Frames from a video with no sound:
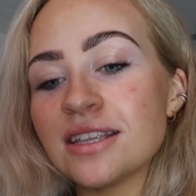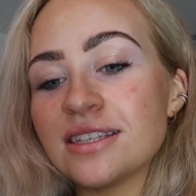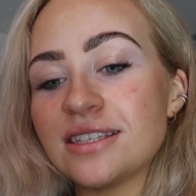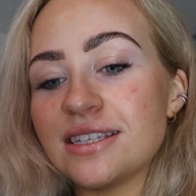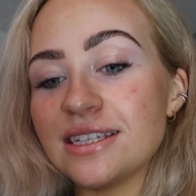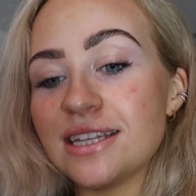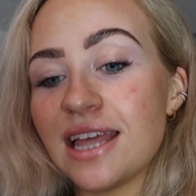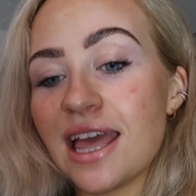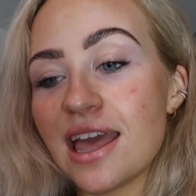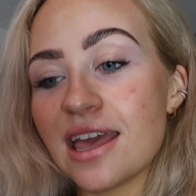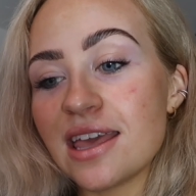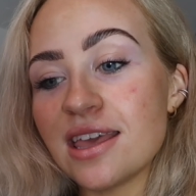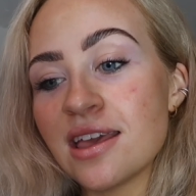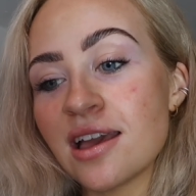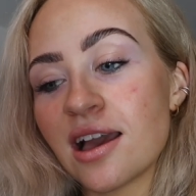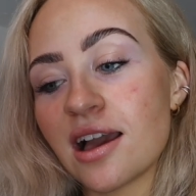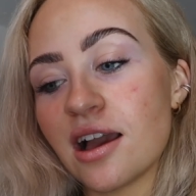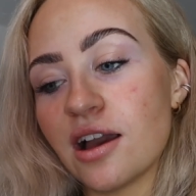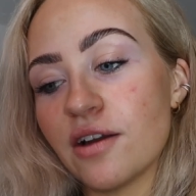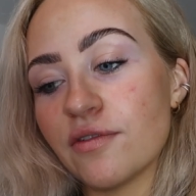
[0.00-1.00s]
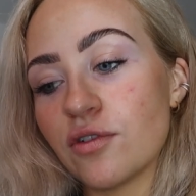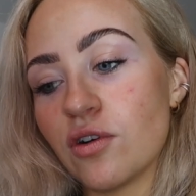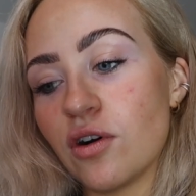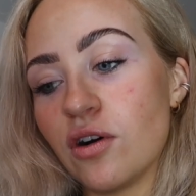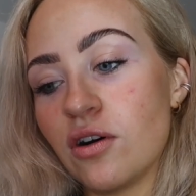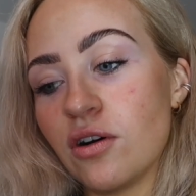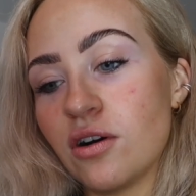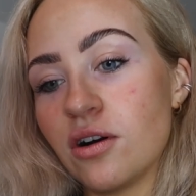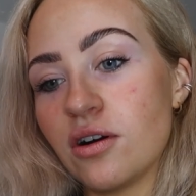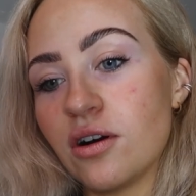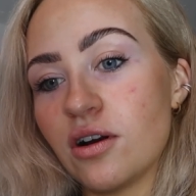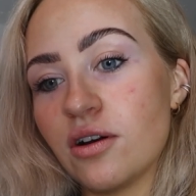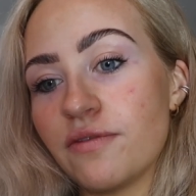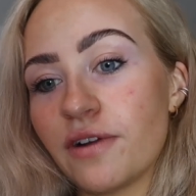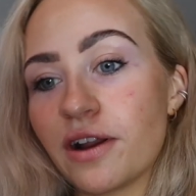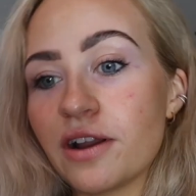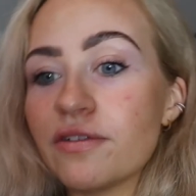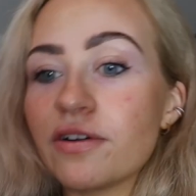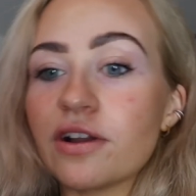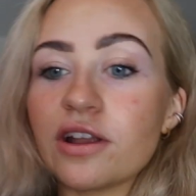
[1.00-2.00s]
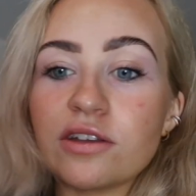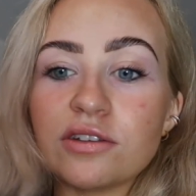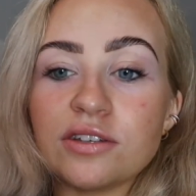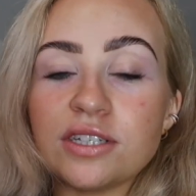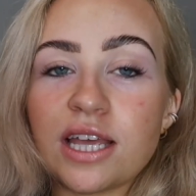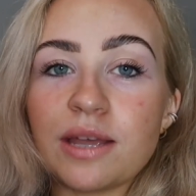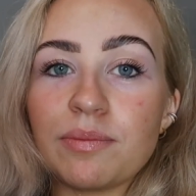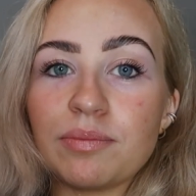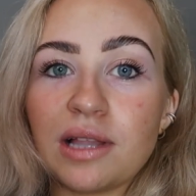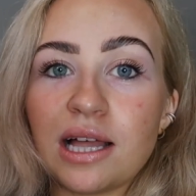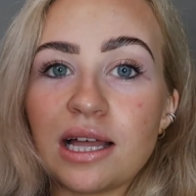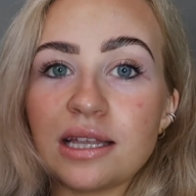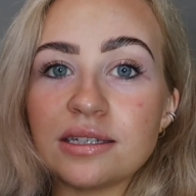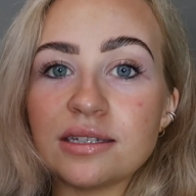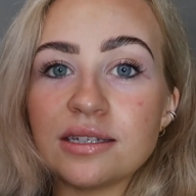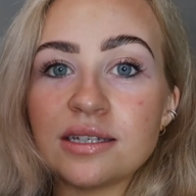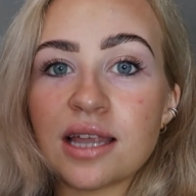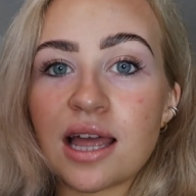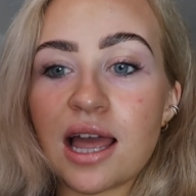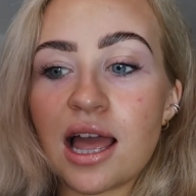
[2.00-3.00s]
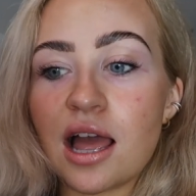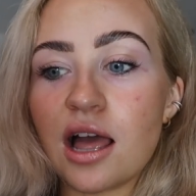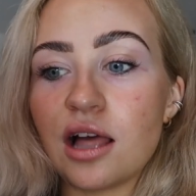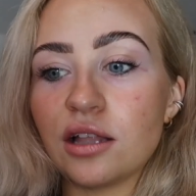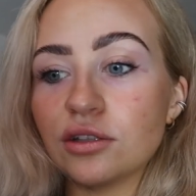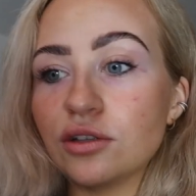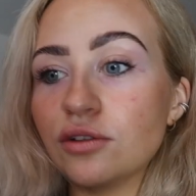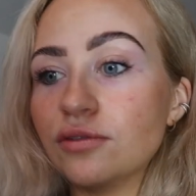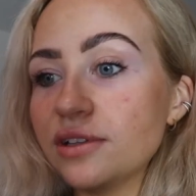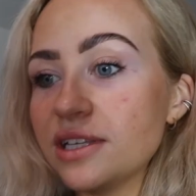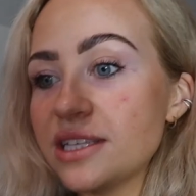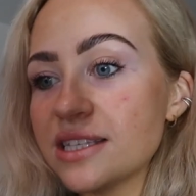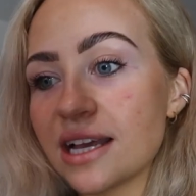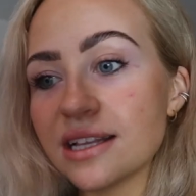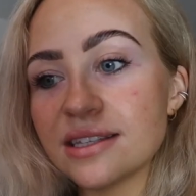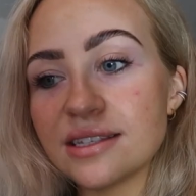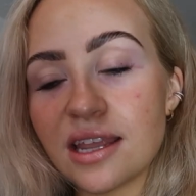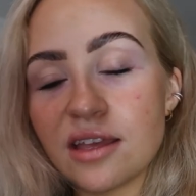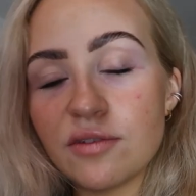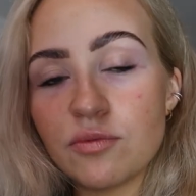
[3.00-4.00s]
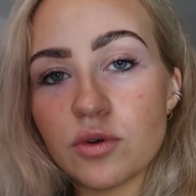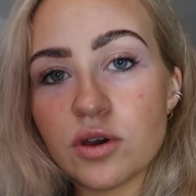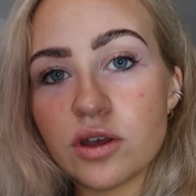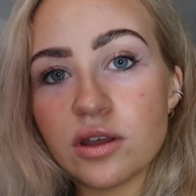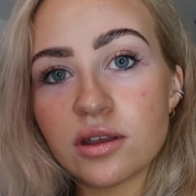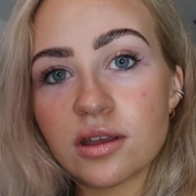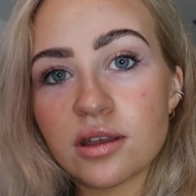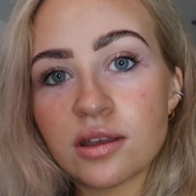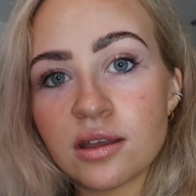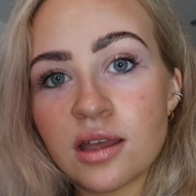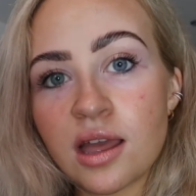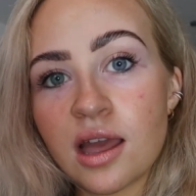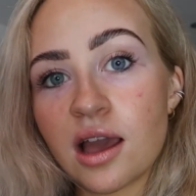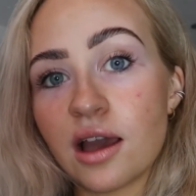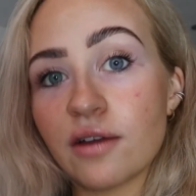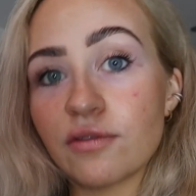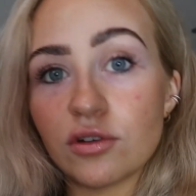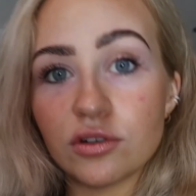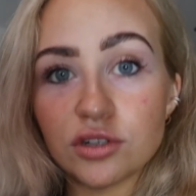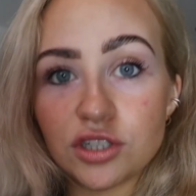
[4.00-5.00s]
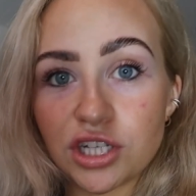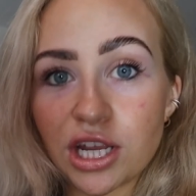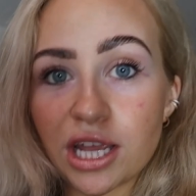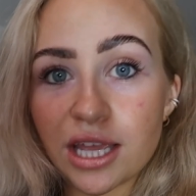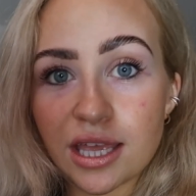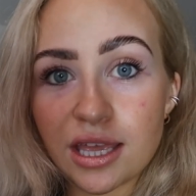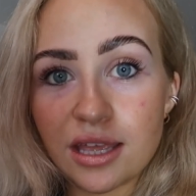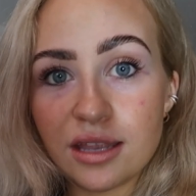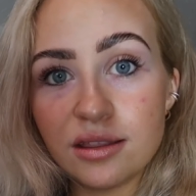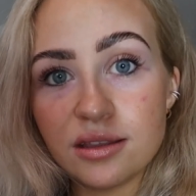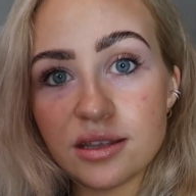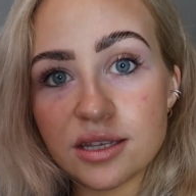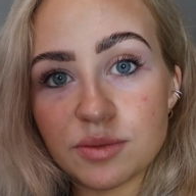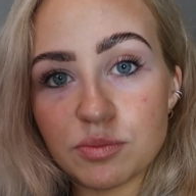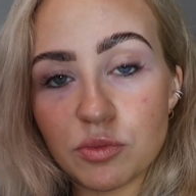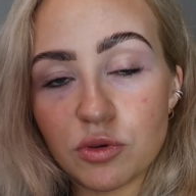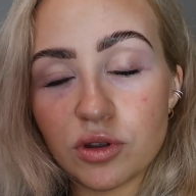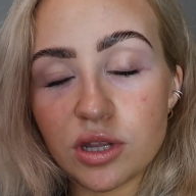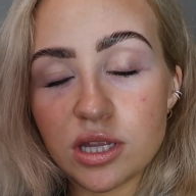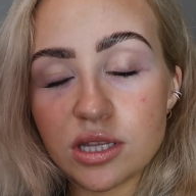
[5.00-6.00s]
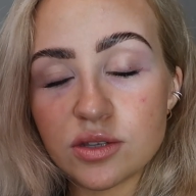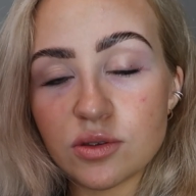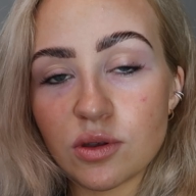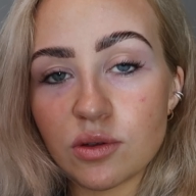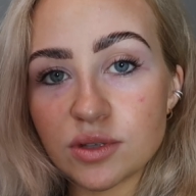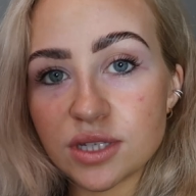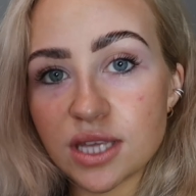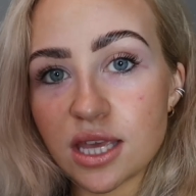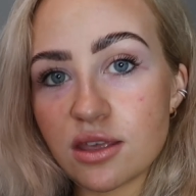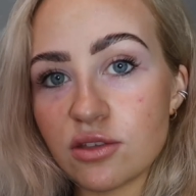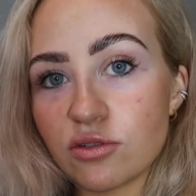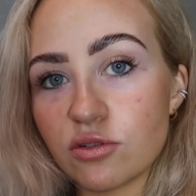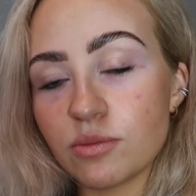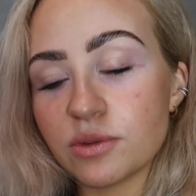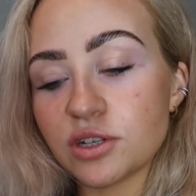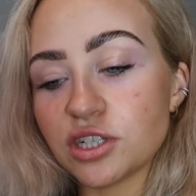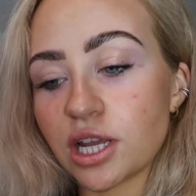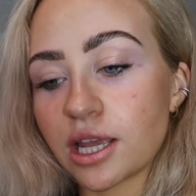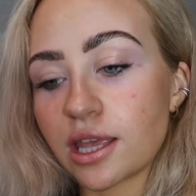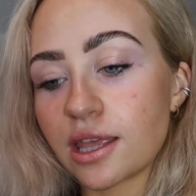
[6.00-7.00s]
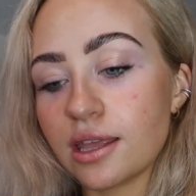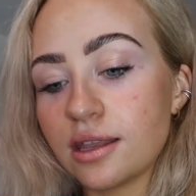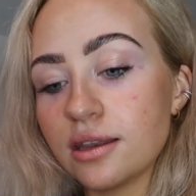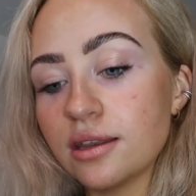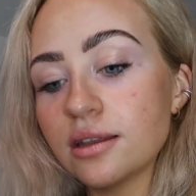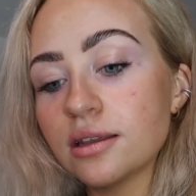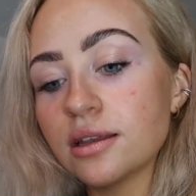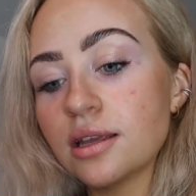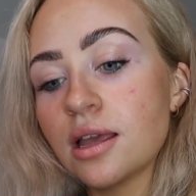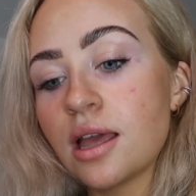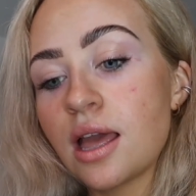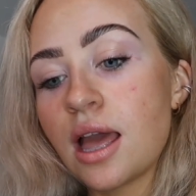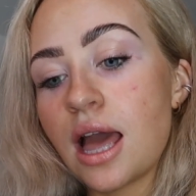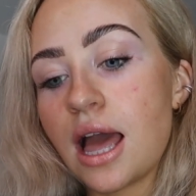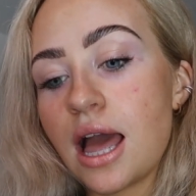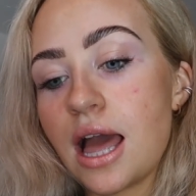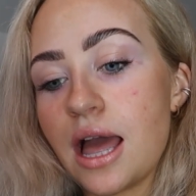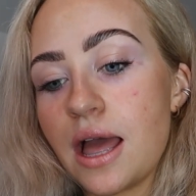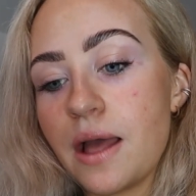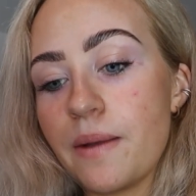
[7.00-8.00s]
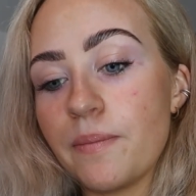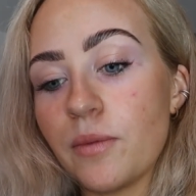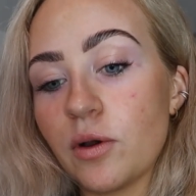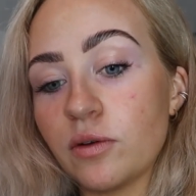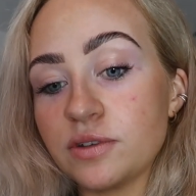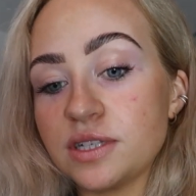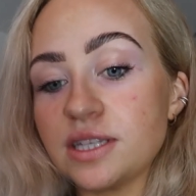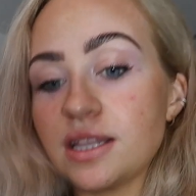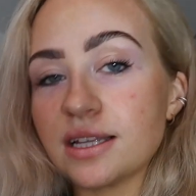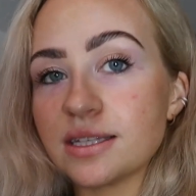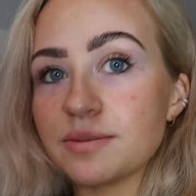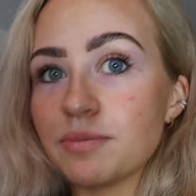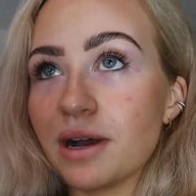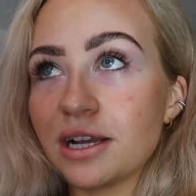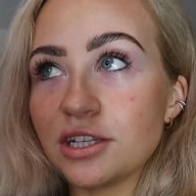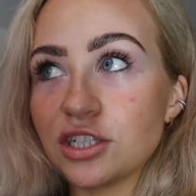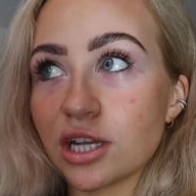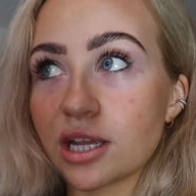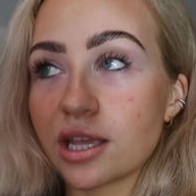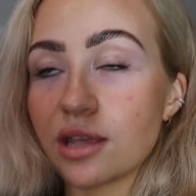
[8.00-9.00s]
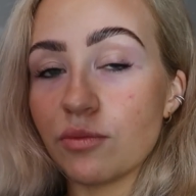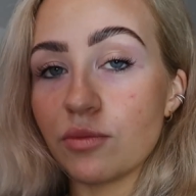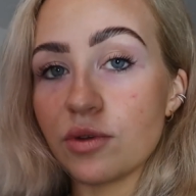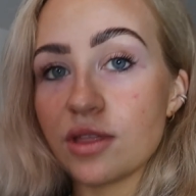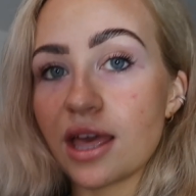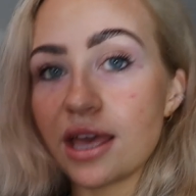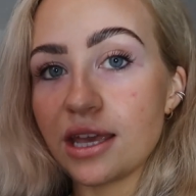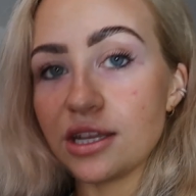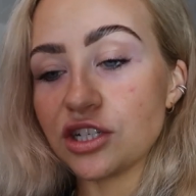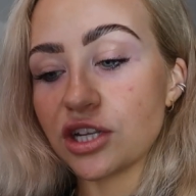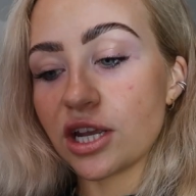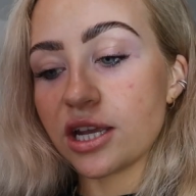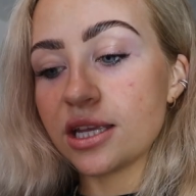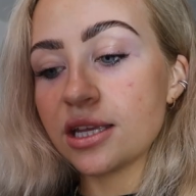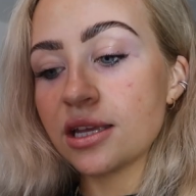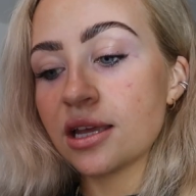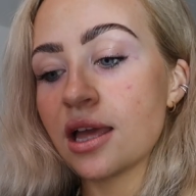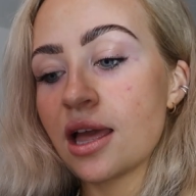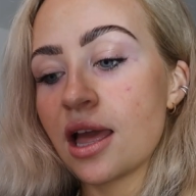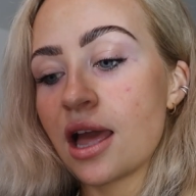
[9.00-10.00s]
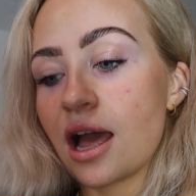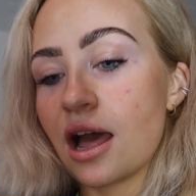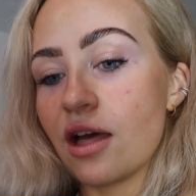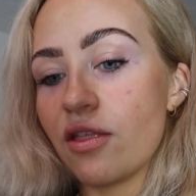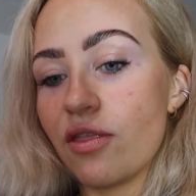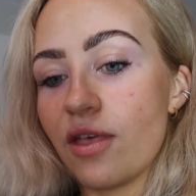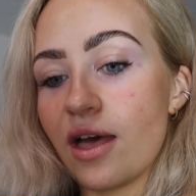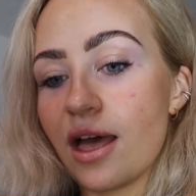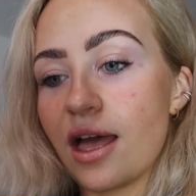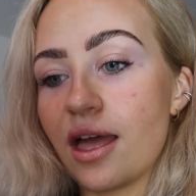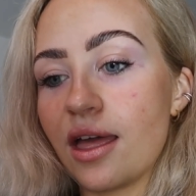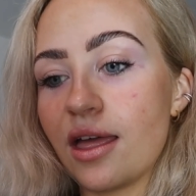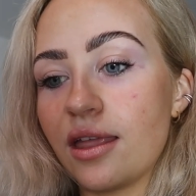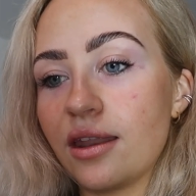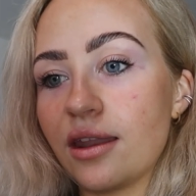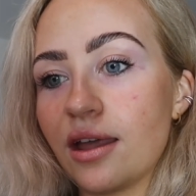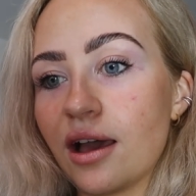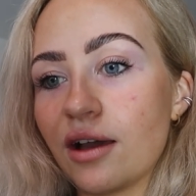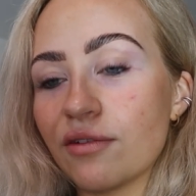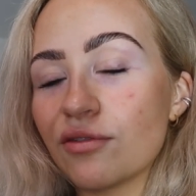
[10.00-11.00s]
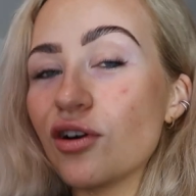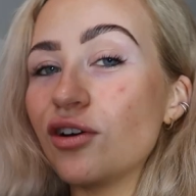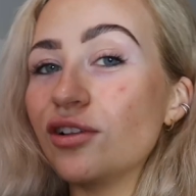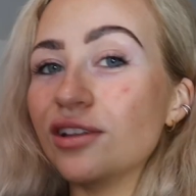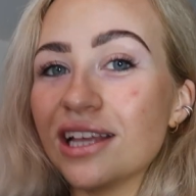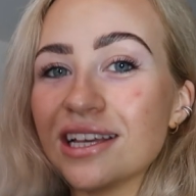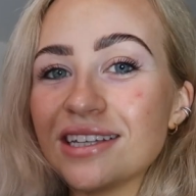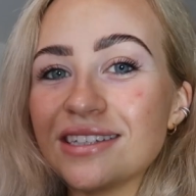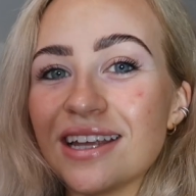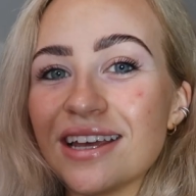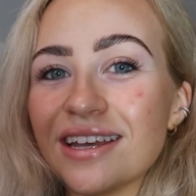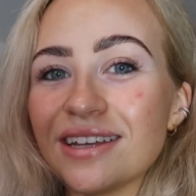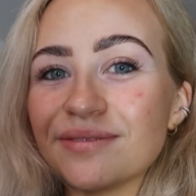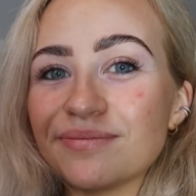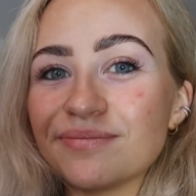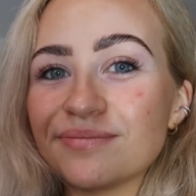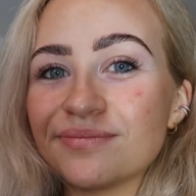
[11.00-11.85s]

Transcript: Today, I've got a very, very good day planned. Lovely Saturday of work. I've got check-in this morning, so I'll take you through my check-in. Obviously, that's my check-in with AJ. And then I've got a leg day.